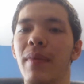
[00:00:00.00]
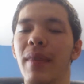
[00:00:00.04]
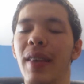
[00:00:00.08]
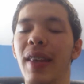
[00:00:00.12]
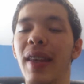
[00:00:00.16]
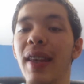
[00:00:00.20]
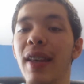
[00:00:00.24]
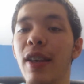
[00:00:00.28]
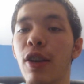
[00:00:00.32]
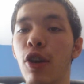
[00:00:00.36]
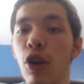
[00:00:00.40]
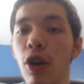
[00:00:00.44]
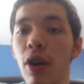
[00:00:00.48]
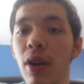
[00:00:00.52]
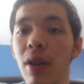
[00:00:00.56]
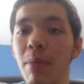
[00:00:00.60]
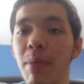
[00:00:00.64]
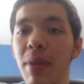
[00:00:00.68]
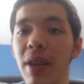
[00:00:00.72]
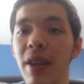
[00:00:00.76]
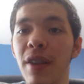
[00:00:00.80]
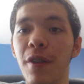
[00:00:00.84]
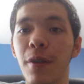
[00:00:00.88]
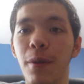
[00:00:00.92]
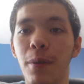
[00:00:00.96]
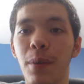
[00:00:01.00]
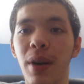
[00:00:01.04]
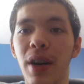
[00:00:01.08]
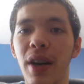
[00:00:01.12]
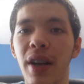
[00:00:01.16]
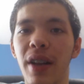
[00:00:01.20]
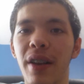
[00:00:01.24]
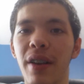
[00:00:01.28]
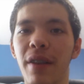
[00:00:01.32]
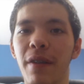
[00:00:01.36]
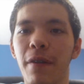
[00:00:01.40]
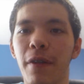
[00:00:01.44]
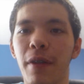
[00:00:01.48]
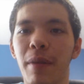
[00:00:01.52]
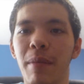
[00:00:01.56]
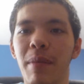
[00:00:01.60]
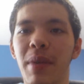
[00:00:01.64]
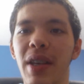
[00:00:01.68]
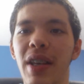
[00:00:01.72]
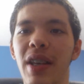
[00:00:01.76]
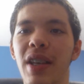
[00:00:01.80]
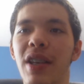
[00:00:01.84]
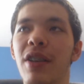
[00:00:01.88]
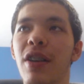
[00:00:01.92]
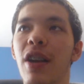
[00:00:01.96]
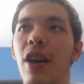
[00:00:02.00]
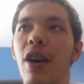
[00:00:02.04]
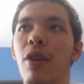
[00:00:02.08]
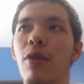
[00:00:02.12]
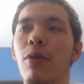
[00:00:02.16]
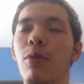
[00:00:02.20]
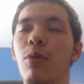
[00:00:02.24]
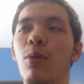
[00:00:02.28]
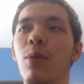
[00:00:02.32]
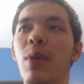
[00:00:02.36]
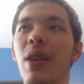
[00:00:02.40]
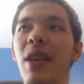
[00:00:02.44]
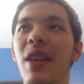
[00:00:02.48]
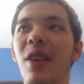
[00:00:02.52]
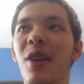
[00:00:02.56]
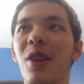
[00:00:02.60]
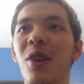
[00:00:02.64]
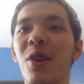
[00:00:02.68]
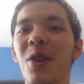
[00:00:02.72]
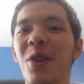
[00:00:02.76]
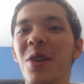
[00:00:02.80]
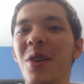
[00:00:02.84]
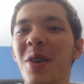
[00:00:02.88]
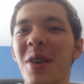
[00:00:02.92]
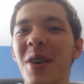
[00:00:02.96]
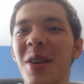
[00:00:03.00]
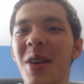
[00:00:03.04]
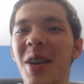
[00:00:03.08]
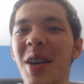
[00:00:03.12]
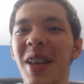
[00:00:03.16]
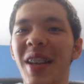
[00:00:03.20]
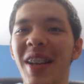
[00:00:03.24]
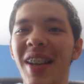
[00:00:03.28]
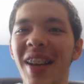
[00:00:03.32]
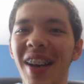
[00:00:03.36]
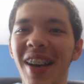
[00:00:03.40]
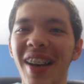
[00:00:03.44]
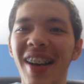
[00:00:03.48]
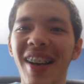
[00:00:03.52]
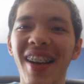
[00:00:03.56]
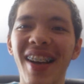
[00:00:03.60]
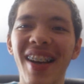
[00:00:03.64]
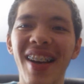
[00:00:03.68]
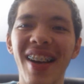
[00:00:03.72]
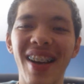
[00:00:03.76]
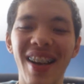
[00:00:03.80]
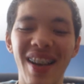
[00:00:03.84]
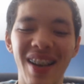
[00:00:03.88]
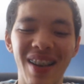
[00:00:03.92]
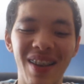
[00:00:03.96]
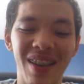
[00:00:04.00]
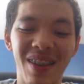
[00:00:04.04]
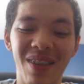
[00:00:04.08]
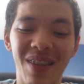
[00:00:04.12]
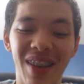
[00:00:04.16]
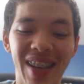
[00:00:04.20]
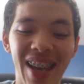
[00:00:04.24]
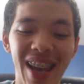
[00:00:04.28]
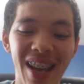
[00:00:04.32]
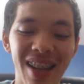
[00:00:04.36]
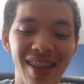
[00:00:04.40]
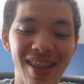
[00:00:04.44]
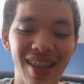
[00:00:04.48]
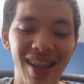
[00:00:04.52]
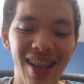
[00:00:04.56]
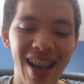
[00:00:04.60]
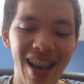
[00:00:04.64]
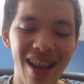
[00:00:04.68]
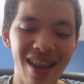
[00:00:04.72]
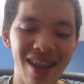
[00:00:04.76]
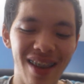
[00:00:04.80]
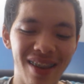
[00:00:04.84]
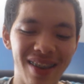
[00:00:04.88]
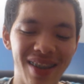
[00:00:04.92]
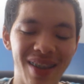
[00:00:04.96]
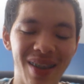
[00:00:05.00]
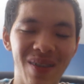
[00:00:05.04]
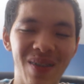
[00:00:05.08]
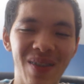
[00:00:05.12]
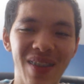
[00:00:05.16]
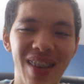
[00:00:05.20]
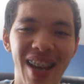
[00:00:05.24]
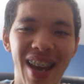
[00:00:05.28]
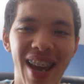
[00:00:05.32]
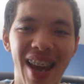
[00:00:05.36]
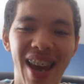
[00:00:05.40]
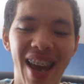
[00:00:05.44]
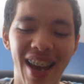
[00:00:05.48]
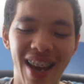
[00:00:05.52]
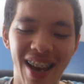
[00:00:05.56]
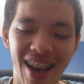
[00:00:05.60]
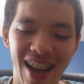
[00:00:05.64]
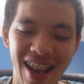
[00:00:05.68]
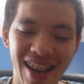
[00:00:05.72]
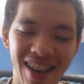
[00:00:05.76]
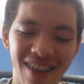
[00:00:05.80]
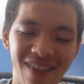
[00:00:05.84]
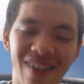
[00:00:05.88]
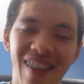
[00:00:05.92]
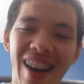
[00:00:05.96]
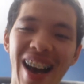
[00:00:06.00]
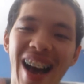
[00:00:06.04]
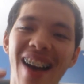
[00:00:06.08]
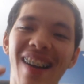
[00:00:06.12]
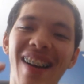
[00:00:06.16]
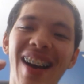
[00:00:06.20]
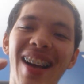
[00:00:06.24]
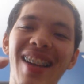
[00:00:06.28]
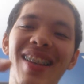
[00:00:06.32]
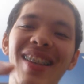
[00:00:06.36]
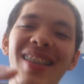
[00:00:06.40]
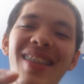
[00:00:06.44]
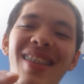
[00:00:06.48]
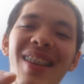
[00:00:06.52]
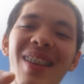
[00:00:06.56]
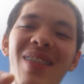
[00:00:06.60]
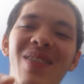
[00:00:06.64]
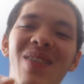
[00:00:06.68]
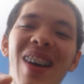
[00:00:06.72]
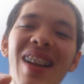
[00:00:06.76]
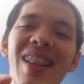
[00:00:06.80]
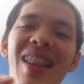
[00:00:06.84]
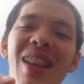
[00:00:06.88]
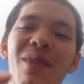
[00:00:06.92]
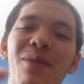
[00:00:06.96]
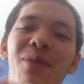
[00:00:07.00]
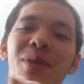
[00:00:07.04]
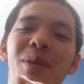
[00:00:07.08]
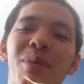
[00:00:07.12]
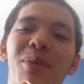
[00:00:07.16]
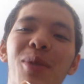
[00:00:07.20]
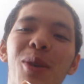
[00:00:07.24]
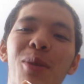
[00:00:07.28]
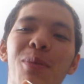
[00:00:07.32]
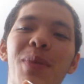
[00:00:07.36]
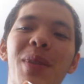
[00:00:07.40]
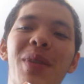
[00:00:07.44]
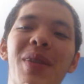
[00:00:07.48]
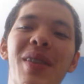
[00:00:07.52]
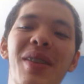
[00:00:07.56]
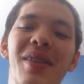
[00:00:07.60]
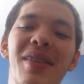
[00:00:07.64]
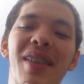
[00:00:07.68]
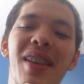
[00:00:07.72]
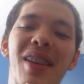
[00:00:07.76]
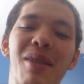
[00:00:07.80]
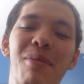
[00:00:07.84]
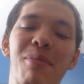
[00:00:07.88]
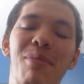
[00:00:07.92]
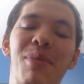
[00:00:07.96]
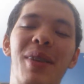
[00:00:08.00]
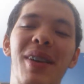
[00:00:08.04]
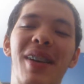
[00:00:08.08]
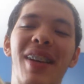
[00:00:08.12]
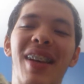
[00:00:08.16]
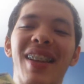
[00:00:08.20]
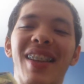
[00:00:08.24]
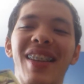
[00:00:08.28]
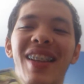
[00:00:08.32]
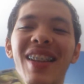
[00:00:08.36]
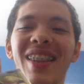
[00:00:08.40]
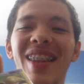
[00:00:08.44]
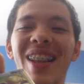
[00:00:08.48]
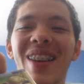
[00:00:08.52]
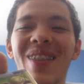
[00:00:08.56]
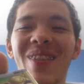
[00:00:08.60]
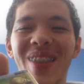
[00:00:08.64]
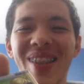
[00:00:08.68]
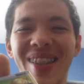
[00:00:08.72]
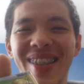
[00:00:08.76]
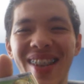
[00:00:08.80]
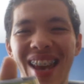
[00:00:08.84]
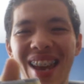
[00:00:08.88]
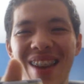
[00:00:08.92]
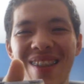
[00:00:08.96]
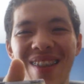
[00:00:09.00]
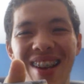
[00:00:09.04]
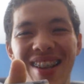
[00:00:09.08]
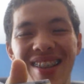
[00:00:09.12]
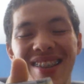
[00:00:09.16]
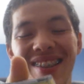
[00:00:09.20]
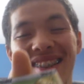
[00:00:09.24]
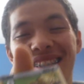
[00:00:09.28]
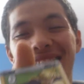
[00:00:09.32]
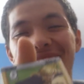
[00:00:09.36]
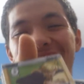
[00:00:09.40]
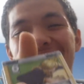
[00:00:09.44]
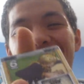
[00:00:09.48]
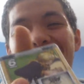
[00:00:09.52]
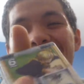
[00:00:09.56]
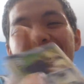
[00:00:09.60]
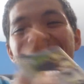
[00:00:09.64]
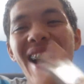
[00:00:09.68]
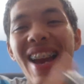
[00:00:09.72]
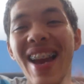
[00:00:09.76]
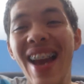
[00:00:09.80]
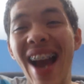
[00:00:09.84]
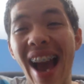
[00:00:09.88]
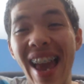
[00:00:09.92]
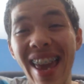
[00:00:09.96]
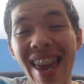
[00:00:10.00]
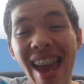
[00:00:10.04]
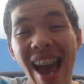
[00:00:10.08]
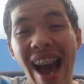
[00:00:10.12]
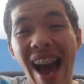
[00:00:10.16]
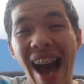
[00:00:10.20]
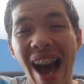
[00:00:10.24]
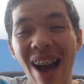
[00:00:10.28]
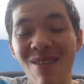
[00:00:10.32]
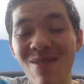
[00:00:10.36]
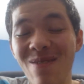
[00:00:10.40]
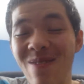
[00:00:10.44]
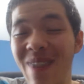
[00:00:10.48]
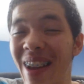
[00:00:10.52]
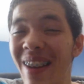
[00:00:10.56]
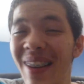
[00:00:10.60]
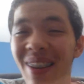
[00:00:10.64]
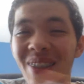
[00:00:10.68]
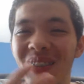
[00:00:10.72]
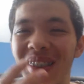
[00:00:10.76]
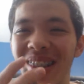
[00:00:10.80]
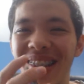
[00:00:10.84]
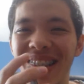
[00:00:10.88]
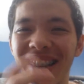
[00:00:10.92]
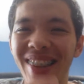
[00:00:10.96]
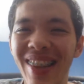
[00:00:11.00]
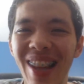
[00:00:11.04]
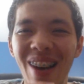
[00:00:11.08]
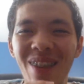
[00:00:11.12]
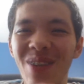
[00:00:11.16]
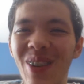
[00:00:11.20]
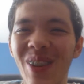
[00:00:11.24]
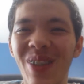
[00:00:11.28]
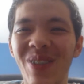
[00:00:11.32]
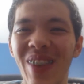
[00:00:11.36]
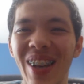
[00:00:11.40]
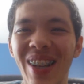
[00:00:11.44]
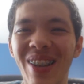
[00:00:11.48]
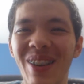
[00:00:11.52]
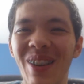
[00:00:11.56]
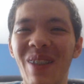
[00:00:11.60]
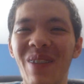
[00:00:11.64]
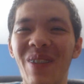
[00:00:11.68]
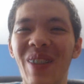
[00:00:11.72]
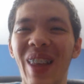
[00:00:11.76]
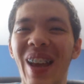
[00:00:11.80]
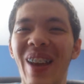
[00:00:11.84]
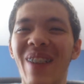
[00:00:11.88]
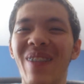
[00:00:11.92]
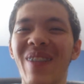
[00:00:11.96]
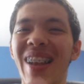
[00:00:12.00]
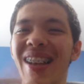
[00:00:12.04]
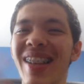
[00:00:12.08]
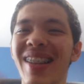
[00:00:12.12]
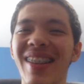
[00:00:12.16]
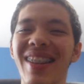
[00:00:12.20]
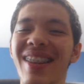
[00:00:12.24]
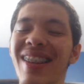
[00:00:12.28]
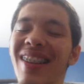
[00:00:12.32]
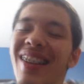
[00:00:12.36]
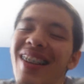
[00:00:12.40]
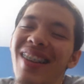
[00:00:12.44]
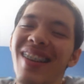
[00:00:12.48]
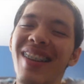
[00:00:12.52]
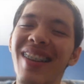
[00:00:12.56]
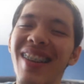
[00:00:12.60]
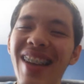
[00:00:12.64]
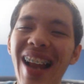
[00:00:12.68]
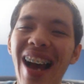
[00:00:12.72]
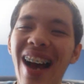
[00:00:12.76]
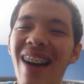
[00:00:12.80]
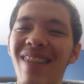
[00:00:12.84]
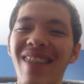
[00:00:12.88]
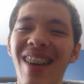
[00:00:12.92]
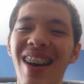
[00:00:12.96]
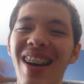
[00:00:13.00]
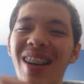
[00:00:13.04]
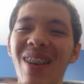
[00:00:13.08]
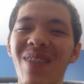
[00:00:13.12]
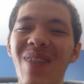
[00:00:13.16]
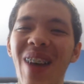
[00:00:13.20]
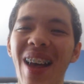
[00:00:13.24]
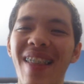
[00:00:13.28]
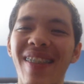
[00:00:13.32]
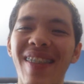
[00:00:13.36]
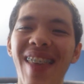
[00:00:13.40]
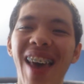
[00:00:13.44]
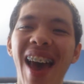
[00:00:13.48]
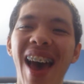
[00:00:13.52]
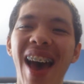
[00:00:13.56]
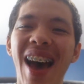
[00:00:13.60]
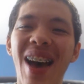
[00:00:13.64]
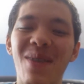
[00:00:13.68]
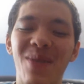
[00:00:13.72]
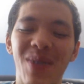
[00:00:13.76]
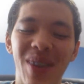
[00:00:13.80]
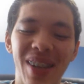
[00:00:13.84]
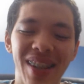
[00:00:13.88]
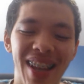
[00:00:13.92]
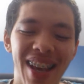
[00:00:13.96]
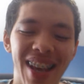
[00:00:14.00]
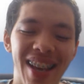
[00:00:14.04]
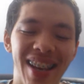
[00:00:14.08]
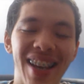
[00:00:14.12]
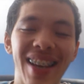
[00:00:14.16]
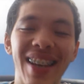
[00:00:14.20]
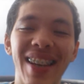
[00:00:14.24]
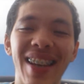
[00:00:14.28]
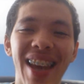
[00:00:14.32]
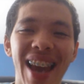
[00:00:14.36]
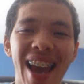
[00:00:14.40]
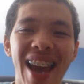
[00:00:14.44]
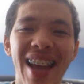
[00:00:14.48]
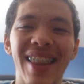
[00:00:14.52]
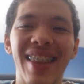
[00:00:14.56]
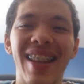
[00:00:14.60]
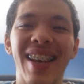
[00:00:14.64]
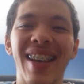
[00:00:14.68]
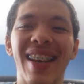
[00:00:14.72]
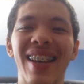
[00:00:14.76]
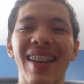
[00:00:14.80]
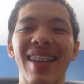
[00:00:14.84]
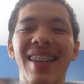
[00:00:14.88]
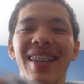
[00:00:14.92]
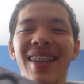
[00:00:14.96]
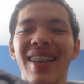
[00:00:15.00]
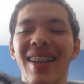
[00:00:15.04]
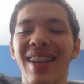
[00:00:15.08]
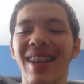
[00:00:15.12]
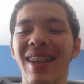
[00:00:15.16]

He could be the one for me, We could get together someday. And wow, I just I flipped open this like a book, and The Lovers came out. So it's like, yeah, I'm very much in love with my twin flame. Not wrong about that. But like, again, like,